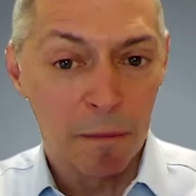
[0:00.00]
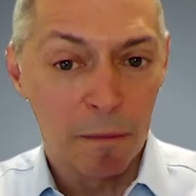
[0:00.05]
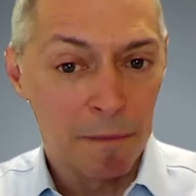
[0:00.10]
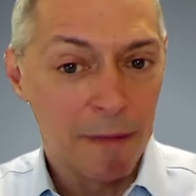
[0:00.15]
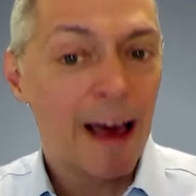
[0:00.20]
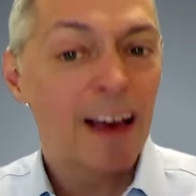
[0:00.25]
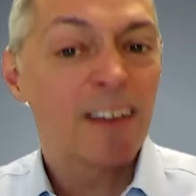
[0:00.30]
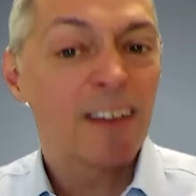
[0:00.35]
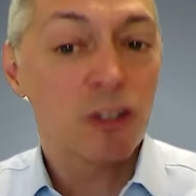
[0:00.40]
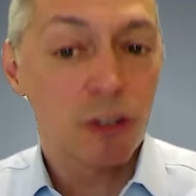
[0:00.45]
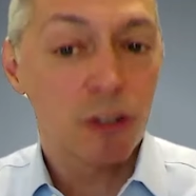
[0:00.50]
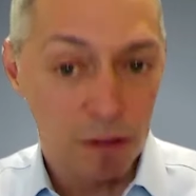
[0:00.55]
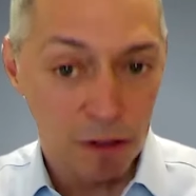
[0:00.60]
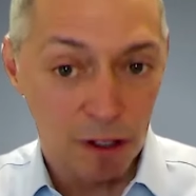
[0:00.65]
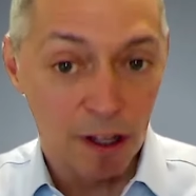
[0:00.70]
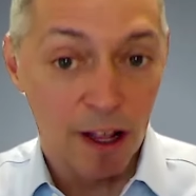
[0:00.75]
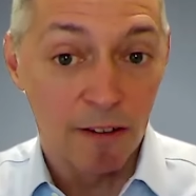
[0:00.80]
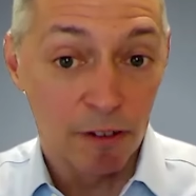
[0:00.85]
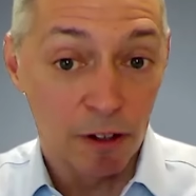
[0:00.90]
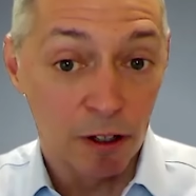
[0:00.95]
a master's
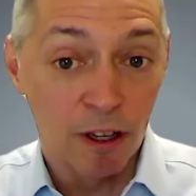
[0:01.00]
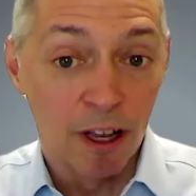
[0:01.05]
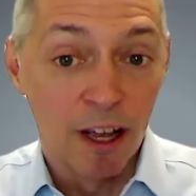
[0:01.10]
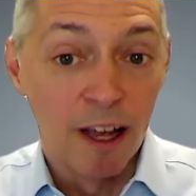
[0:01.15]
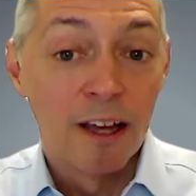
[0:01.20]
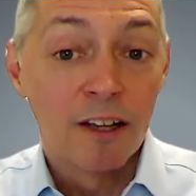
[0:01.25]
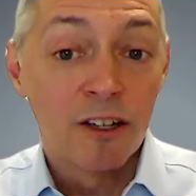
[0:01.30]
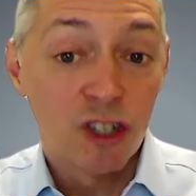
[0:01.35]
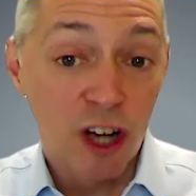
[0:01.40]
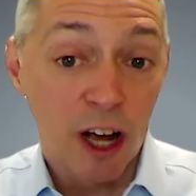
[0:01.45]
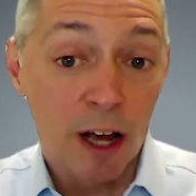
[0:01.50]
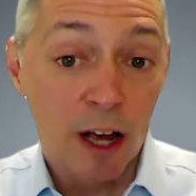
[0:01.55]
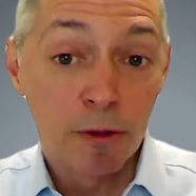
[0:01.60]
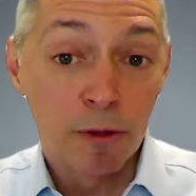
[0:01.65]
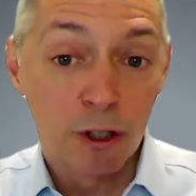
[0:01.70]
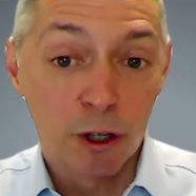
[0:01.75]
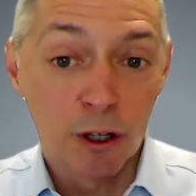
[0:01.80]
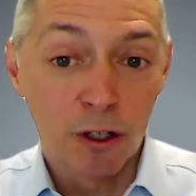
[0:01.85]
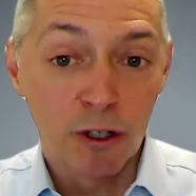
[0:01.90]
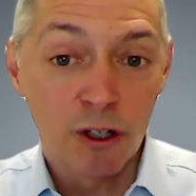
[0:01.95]
level job
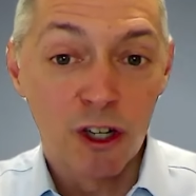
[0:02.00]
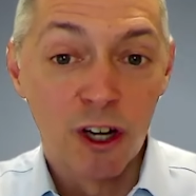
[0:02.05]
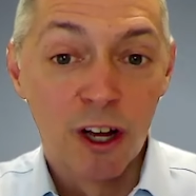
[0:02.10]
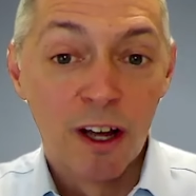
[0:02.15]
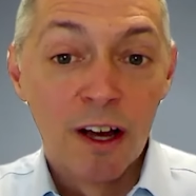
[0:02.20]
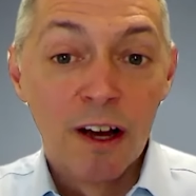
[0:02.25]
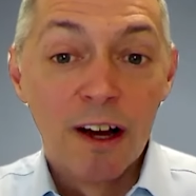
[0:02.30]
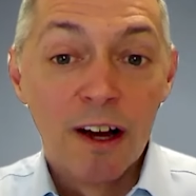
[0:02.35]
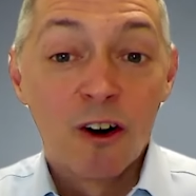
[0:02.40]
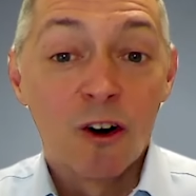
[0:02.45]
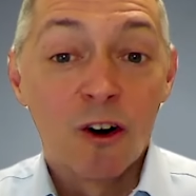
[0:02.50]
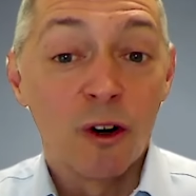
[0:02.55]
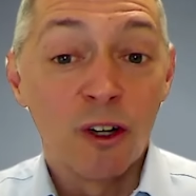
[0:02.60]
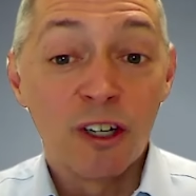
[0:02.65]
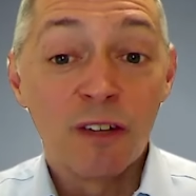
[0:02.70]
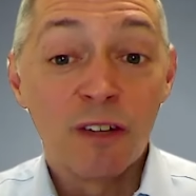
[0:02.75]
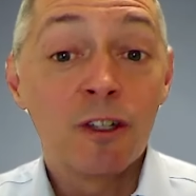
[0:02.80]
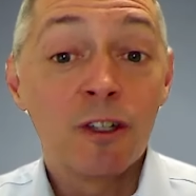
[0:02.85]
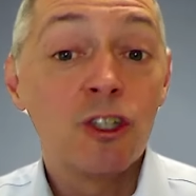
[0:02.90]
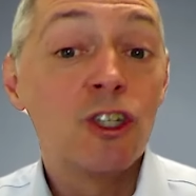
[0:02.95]
search, or
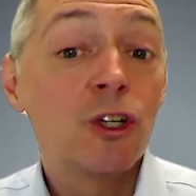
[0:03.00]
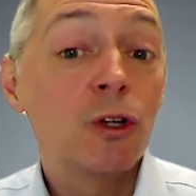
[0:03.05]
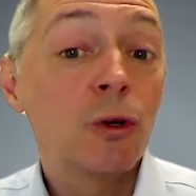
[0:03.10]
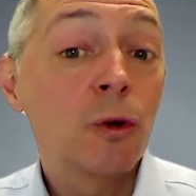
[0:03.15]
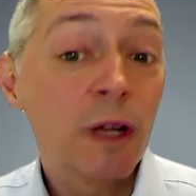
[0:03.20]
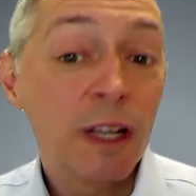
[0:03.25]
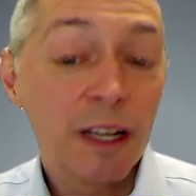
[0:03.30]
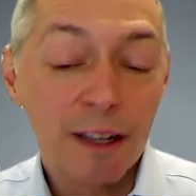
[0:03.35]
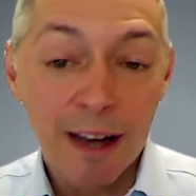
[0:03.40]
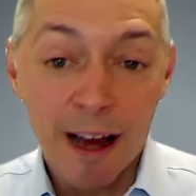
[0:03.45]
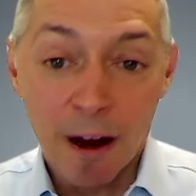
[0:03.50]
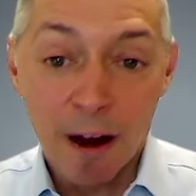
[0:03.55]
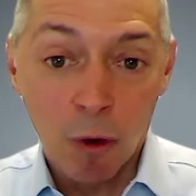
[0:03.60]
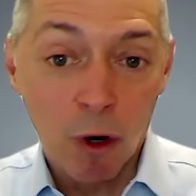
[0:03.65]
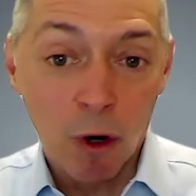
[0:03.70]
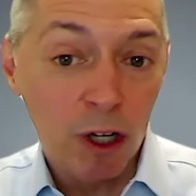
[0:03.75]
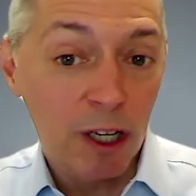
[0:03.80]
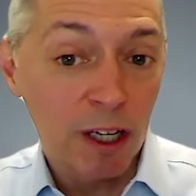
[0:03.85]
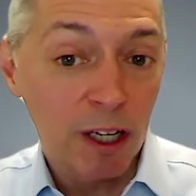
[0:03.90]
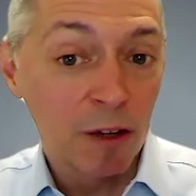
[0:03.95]
even doing
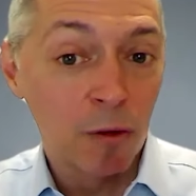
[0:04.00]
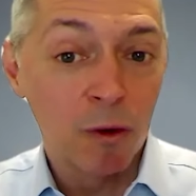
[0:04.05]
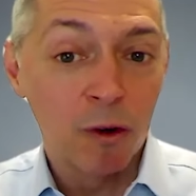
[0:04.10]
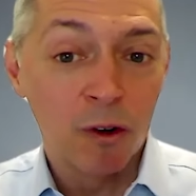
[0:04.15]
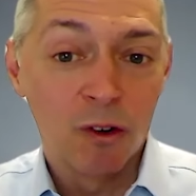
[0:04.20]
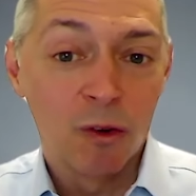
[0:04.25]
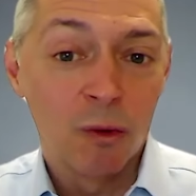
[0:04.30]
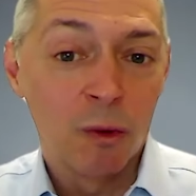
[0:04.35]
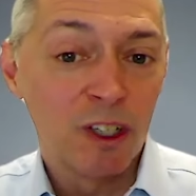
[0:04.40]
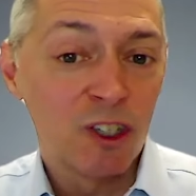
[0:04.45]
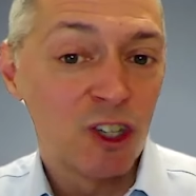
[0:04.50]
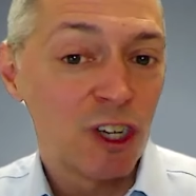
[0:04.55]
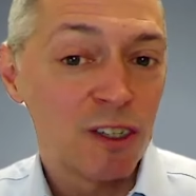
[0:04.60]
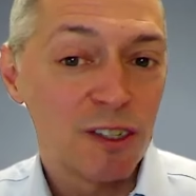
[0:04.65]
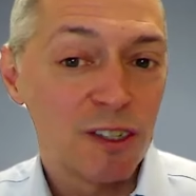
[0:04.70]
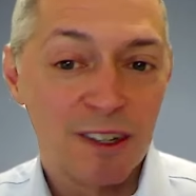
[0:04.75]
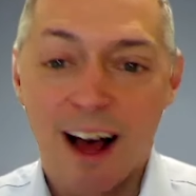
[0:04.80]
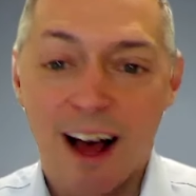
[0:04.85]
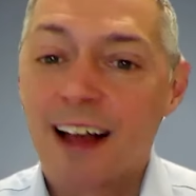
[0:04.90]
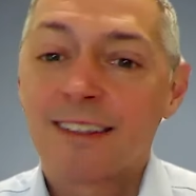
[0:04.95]
networking, which
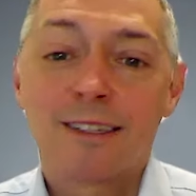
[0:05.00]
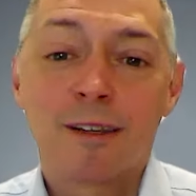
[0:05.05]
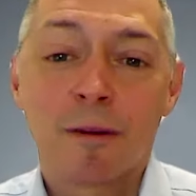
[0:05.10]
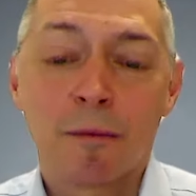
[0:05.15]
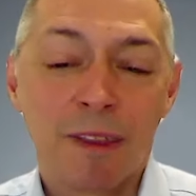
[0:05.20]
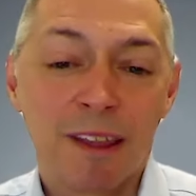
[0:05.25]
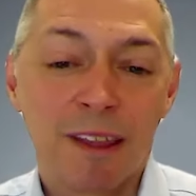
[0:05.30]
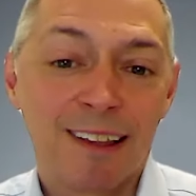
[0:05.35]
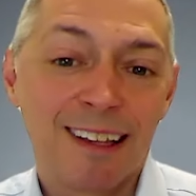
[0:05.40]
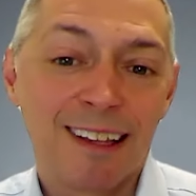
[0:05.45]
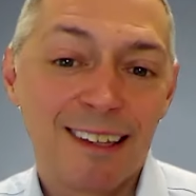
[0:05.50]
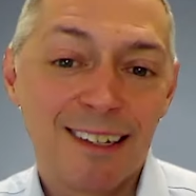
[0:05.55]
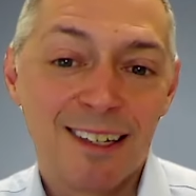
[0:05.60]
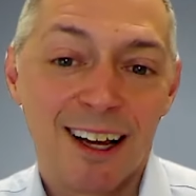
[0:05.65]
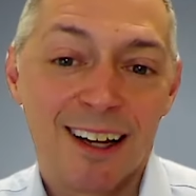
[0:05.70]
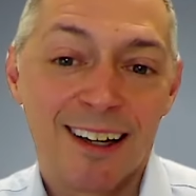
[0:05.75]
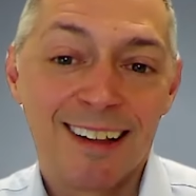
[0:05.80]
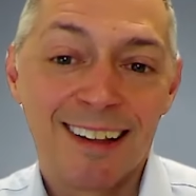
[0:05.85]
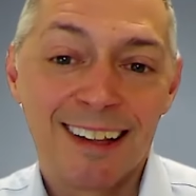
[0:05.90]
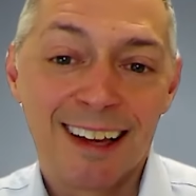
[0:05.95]
is not something that's
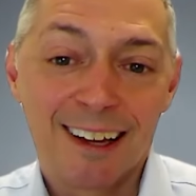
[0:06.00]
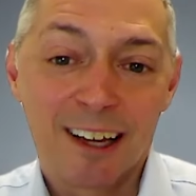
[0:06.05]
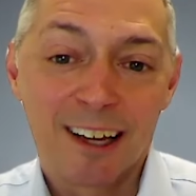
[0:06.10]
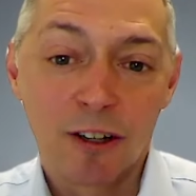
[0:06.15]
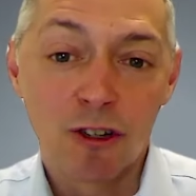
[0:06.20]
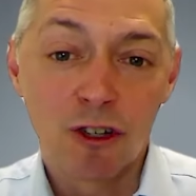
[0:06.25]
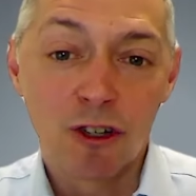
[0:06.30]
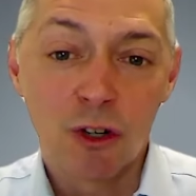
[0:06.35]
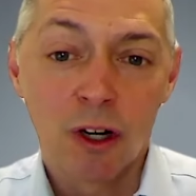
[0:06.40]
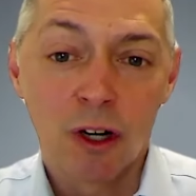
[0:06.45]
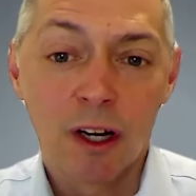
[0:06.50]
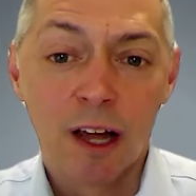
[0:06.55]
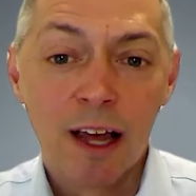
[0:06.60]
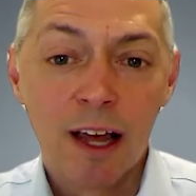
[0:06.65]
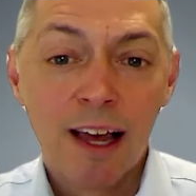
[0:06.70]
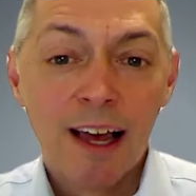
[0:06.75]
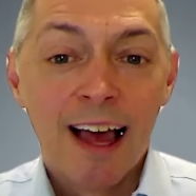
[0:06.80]
done in that country,